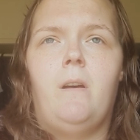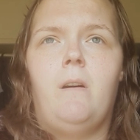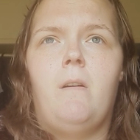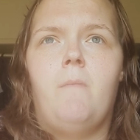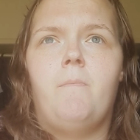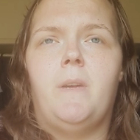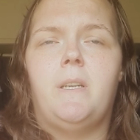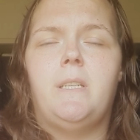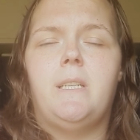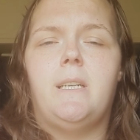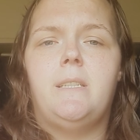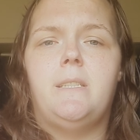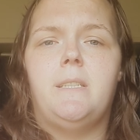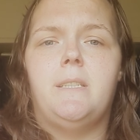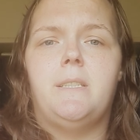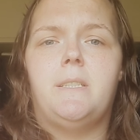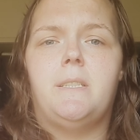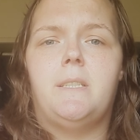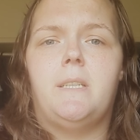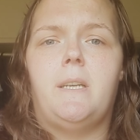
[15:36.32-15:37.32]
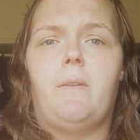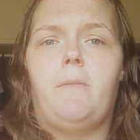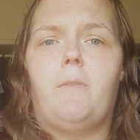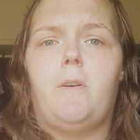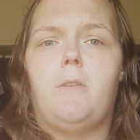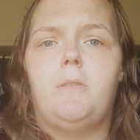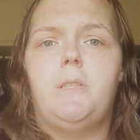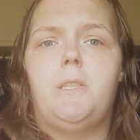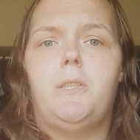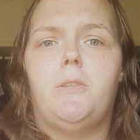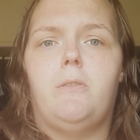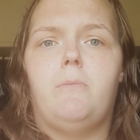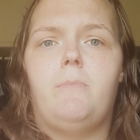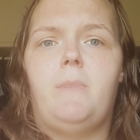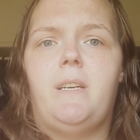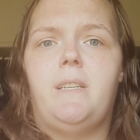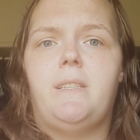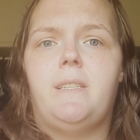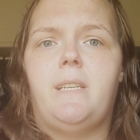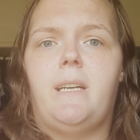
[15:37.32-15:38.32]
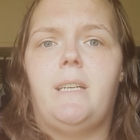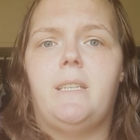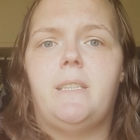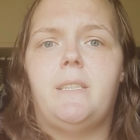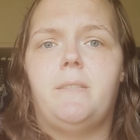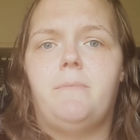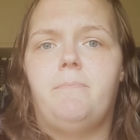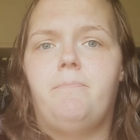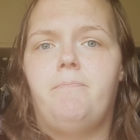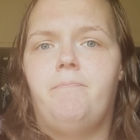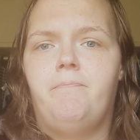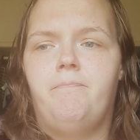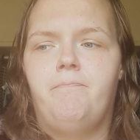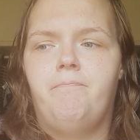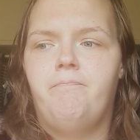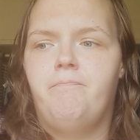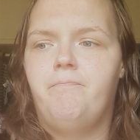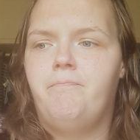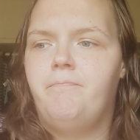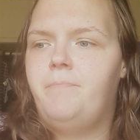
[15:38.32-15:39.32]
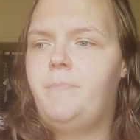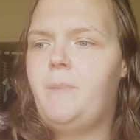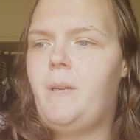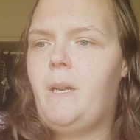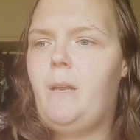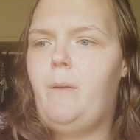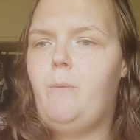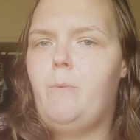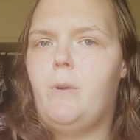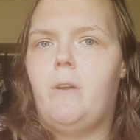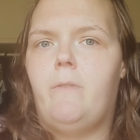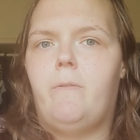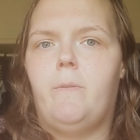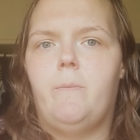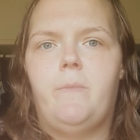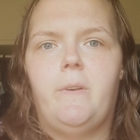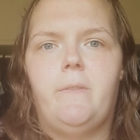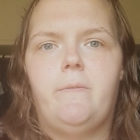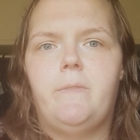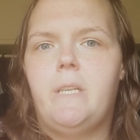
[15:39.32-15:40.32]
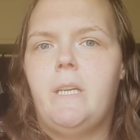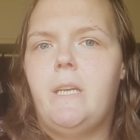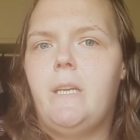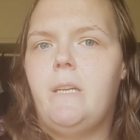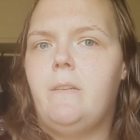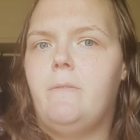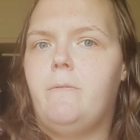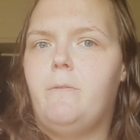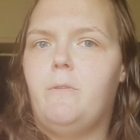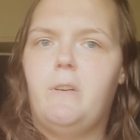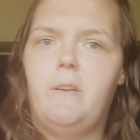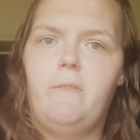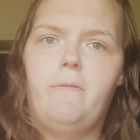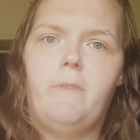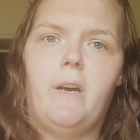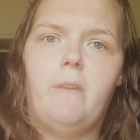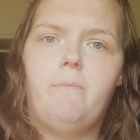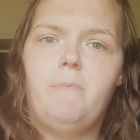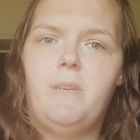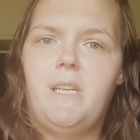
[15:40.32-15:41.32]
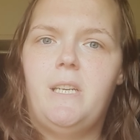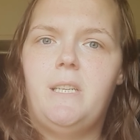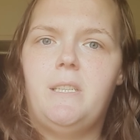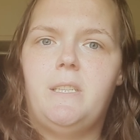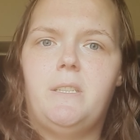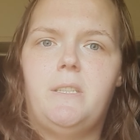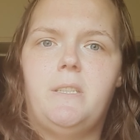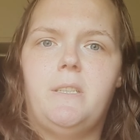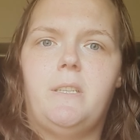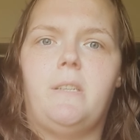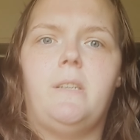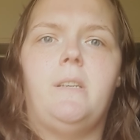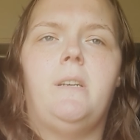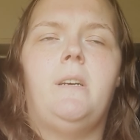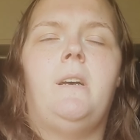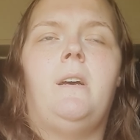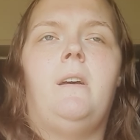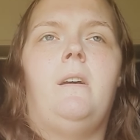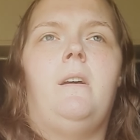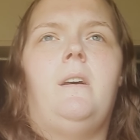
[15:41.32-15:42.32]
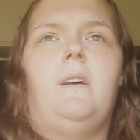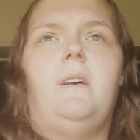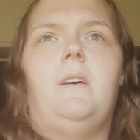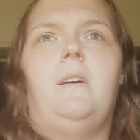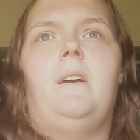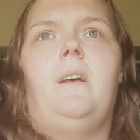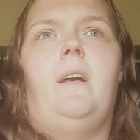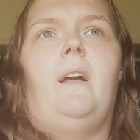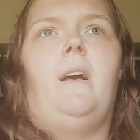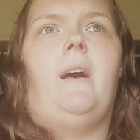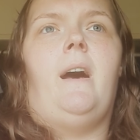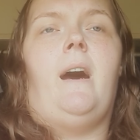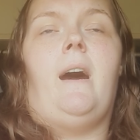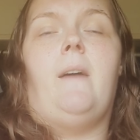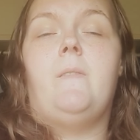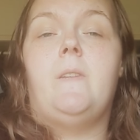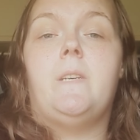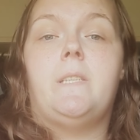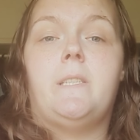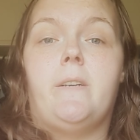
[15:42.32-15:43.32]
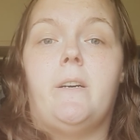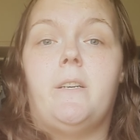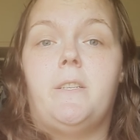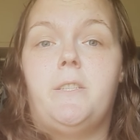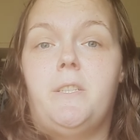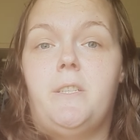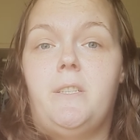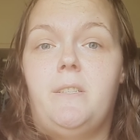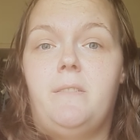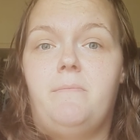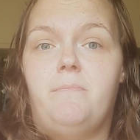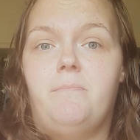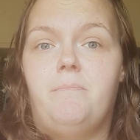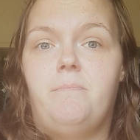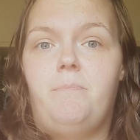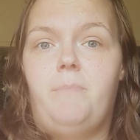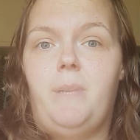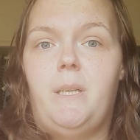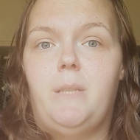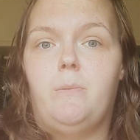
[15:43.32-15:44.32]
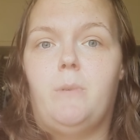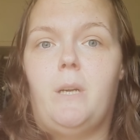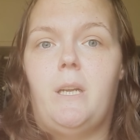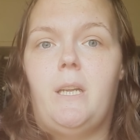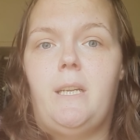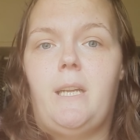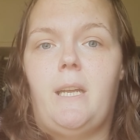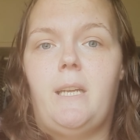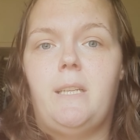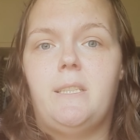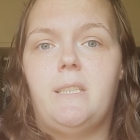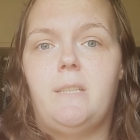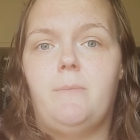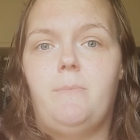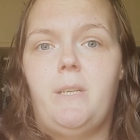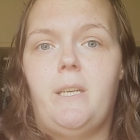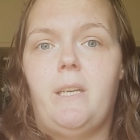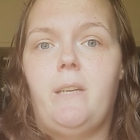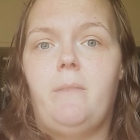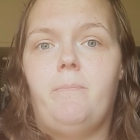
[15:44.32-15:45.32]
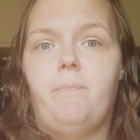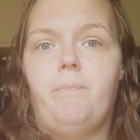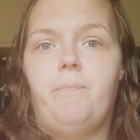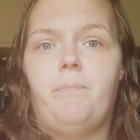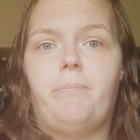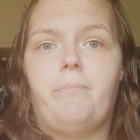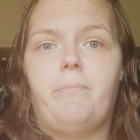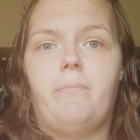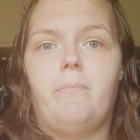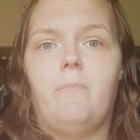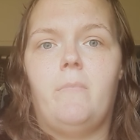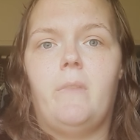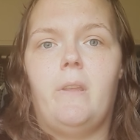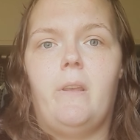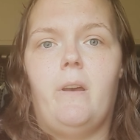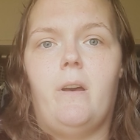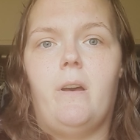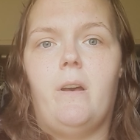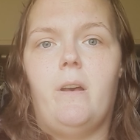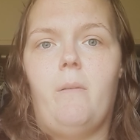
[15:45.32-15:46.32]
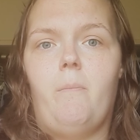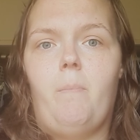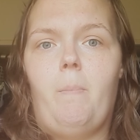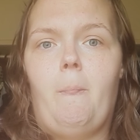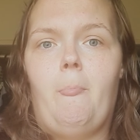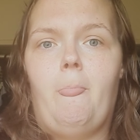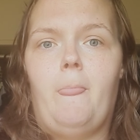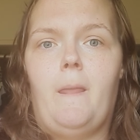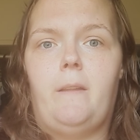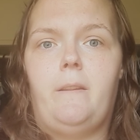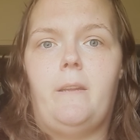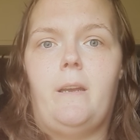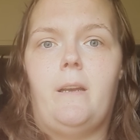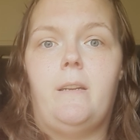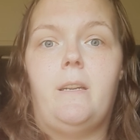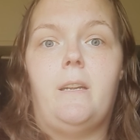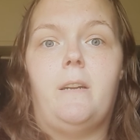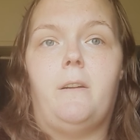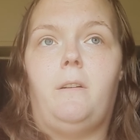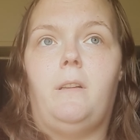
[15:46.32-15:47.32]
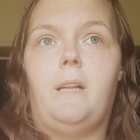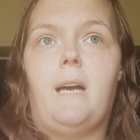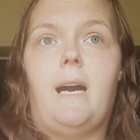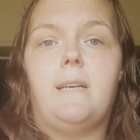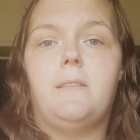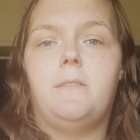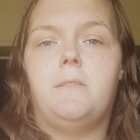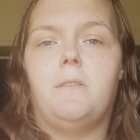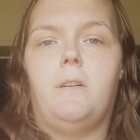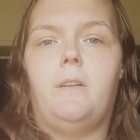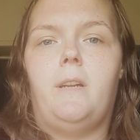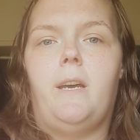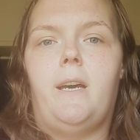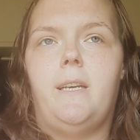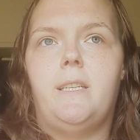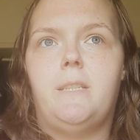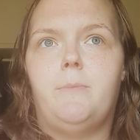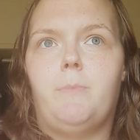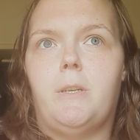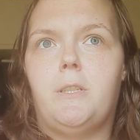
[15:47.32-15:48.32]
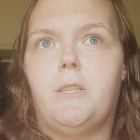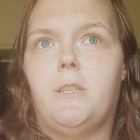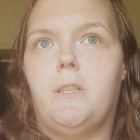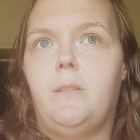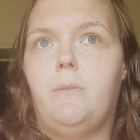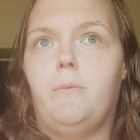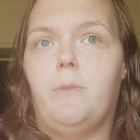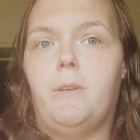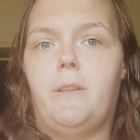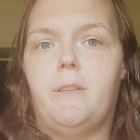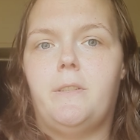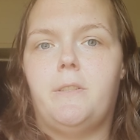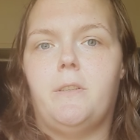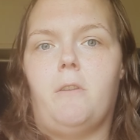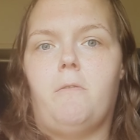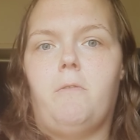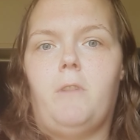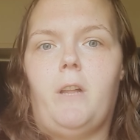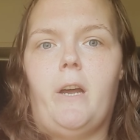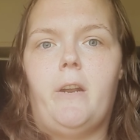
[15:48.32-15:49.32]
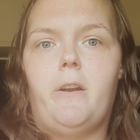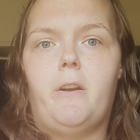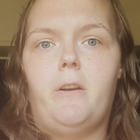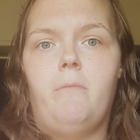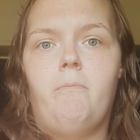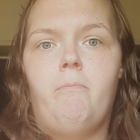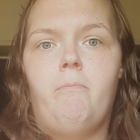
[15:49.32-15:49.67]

The dentists have always told me it takes anywhere from 15 to 45 minutes to have the suction be what it needs to be. And then it'll last all day, especially with the soft liner.